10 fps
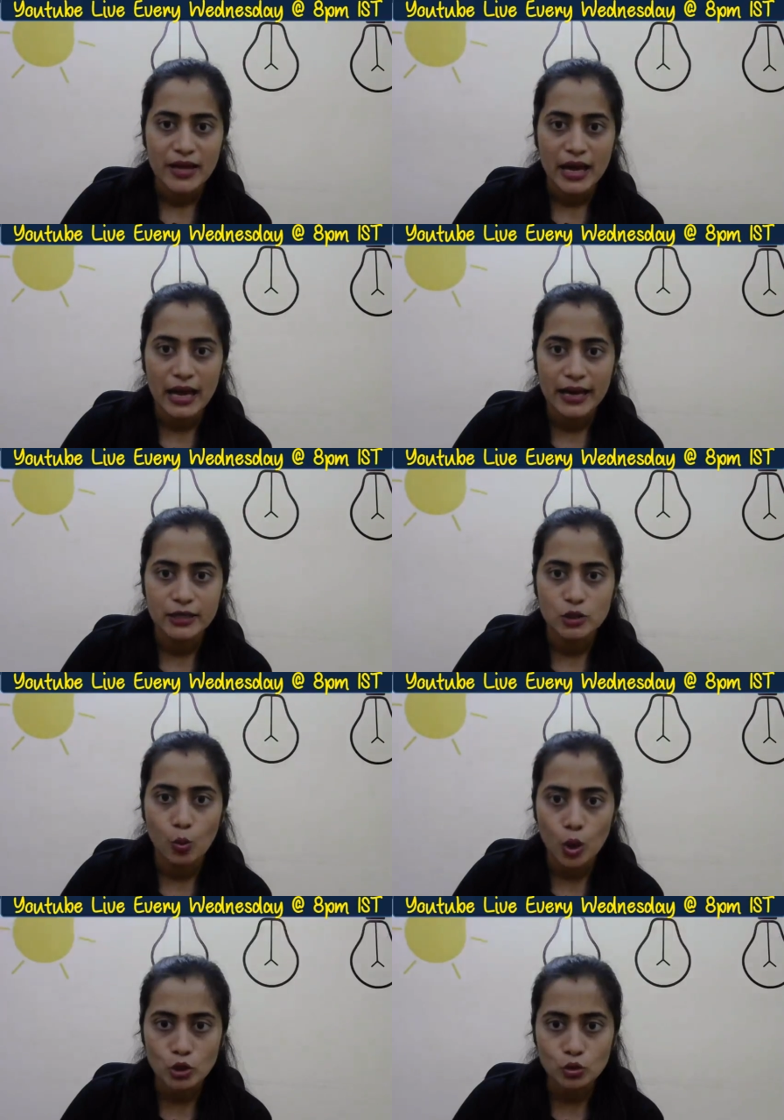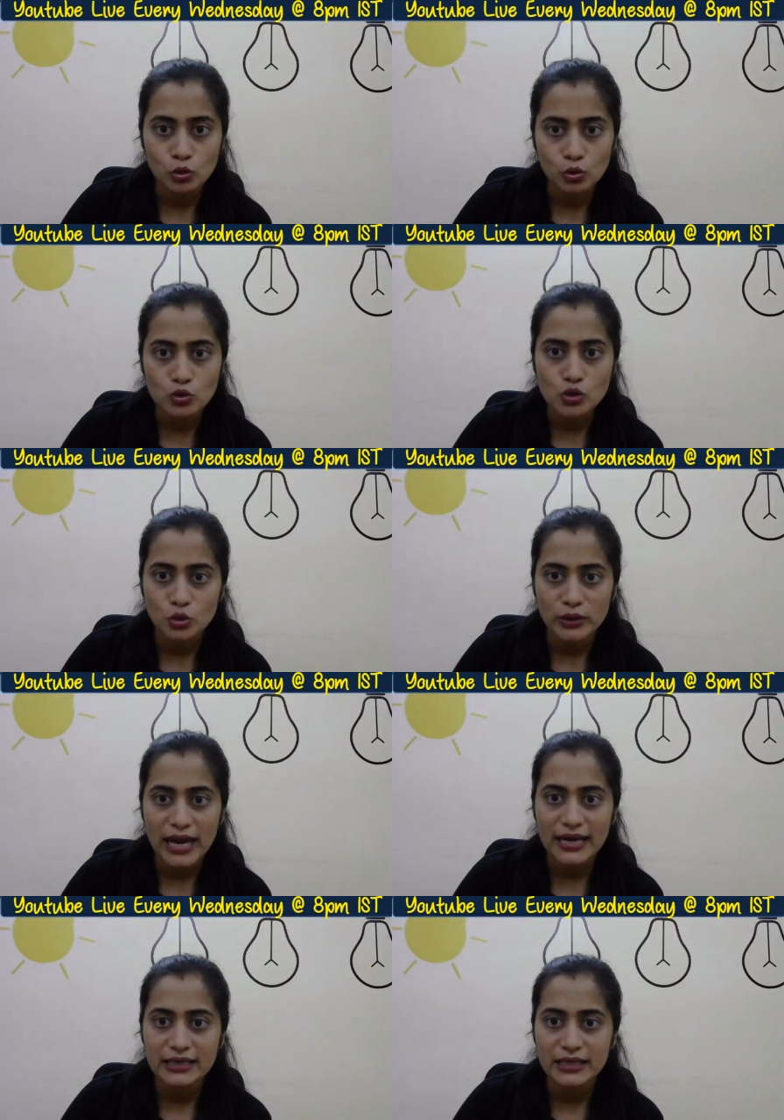and what to do so
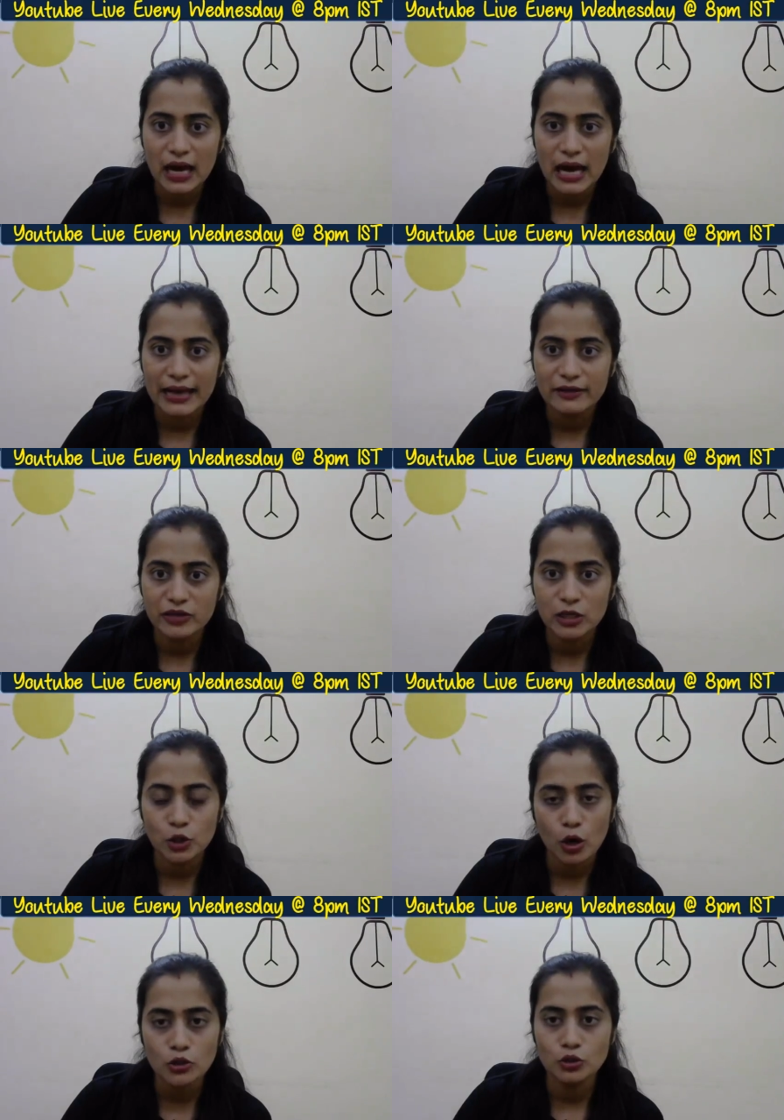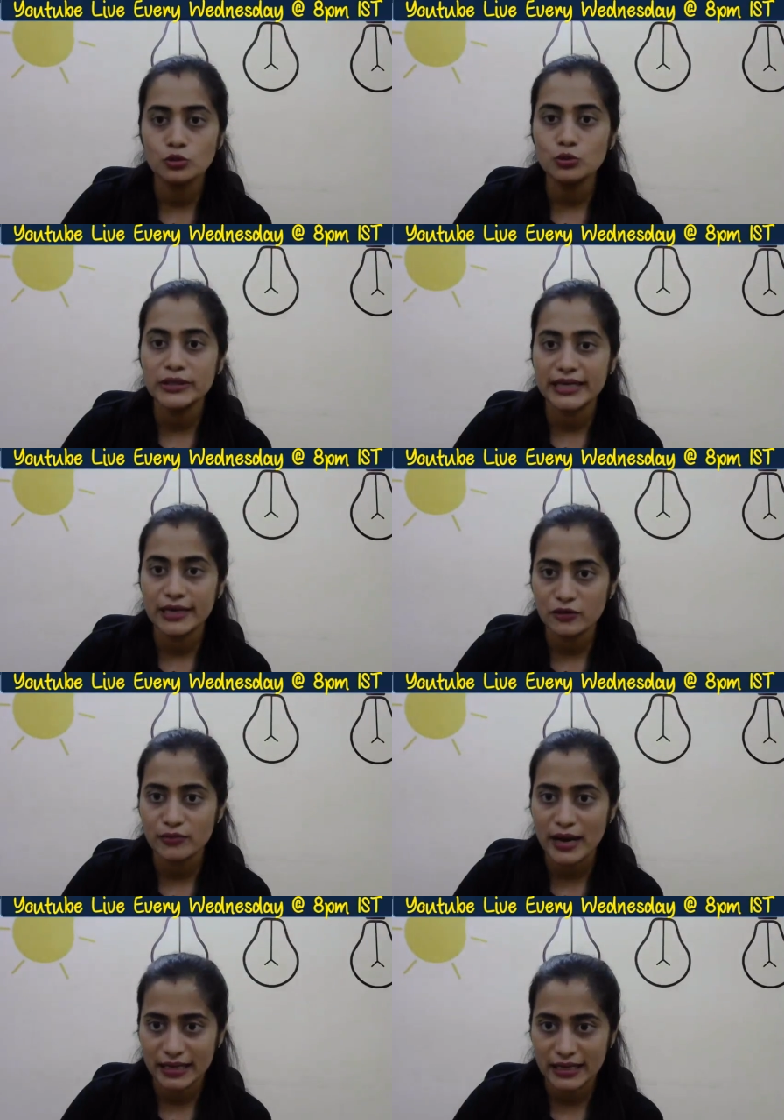that I will not do negative
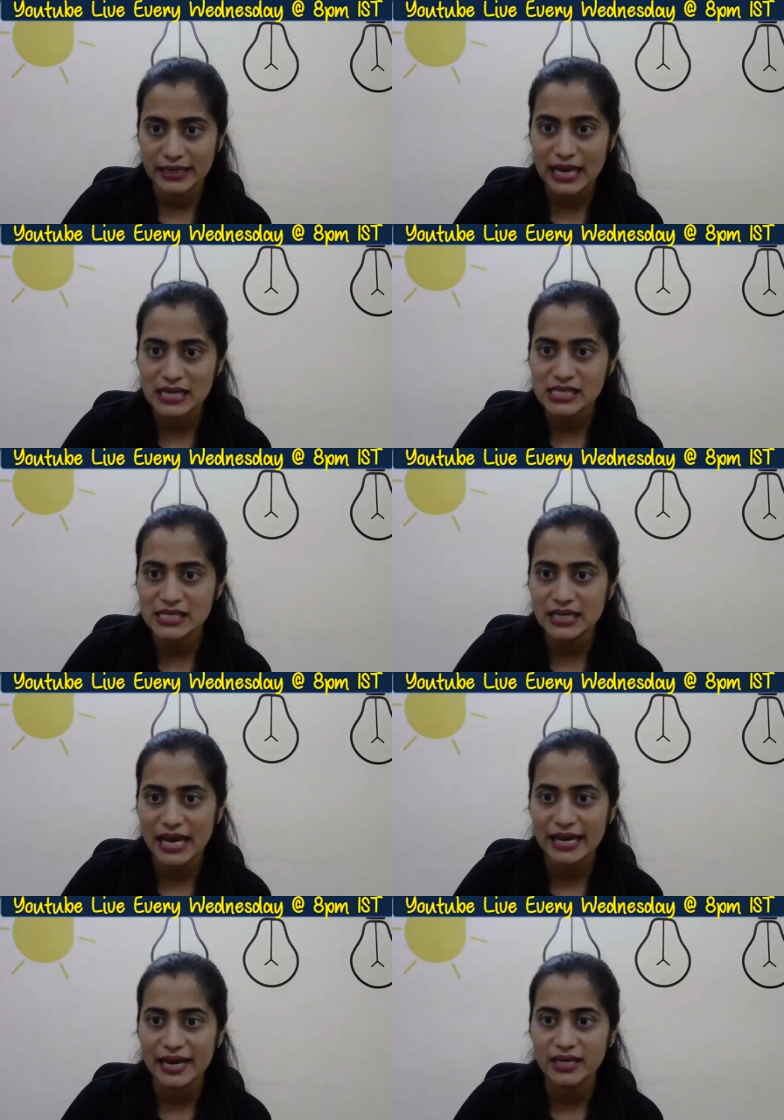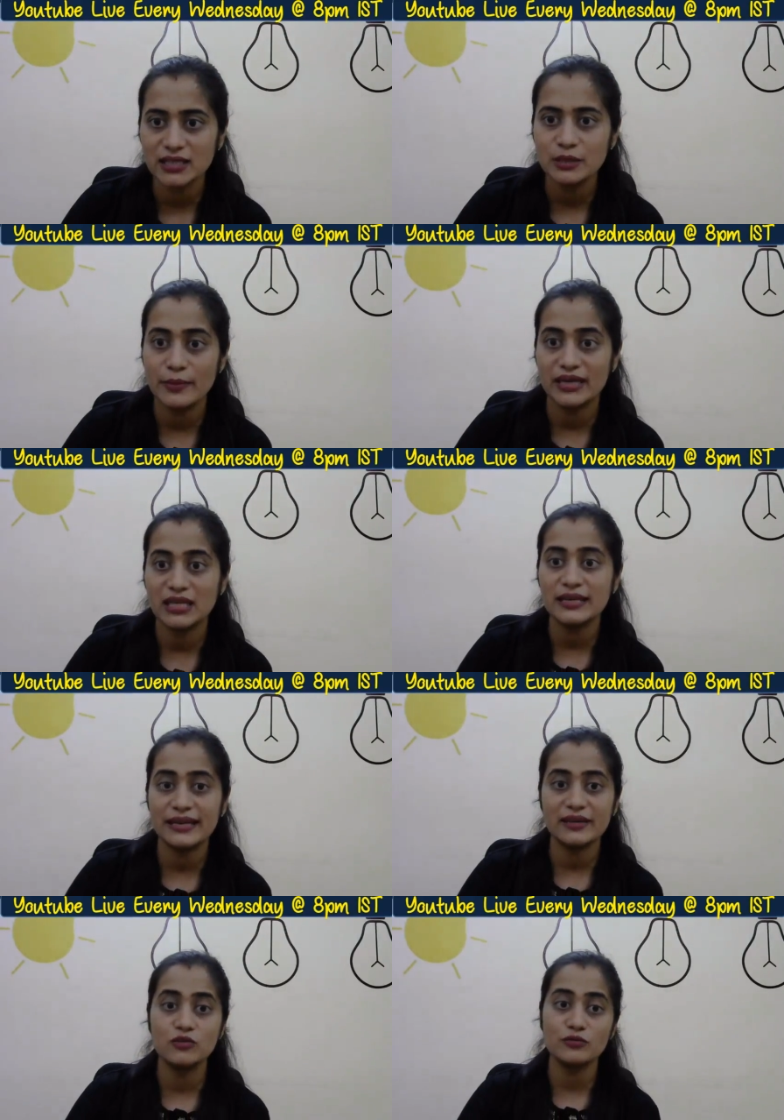marking. Last year I had done many
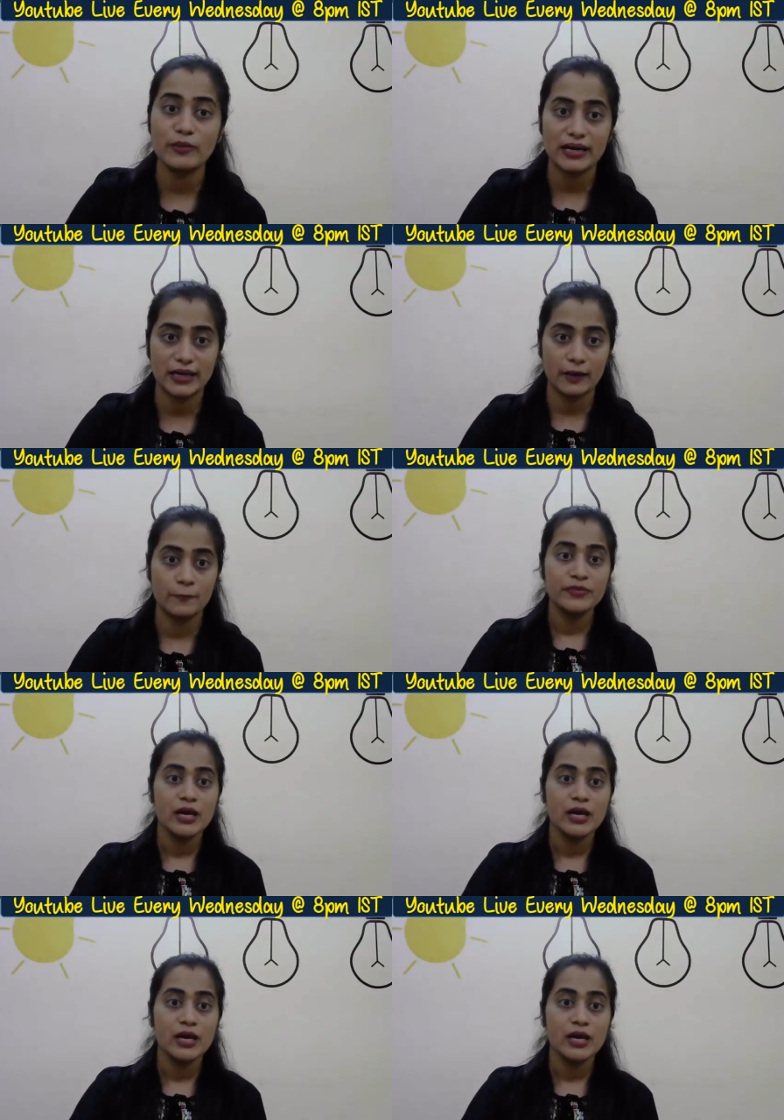negative marking.